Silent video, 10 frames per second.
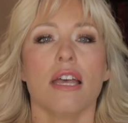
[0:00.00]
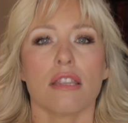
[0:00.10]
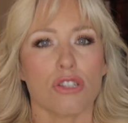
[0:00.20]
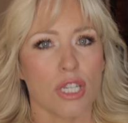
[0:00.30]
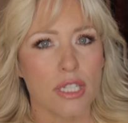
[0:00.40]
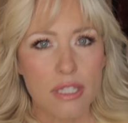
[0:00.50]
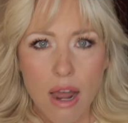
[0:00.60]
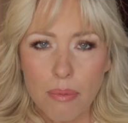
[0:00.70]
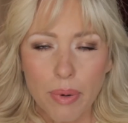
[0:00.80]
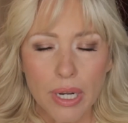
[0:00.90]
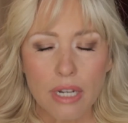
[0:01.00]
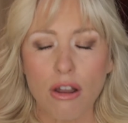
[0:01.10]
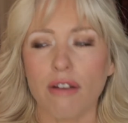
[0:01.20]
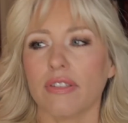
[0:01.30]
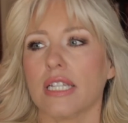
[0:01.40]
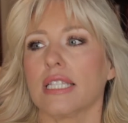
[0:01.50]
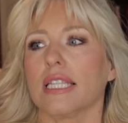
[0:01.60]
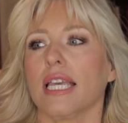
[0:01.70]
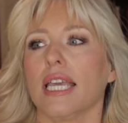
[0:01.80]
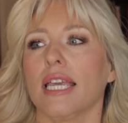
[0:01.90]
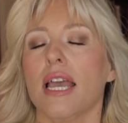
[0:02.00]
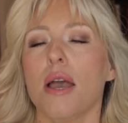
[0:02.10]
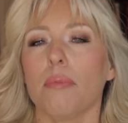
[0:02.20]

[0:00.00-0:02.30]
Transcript: The chicken's not breaded, obviously,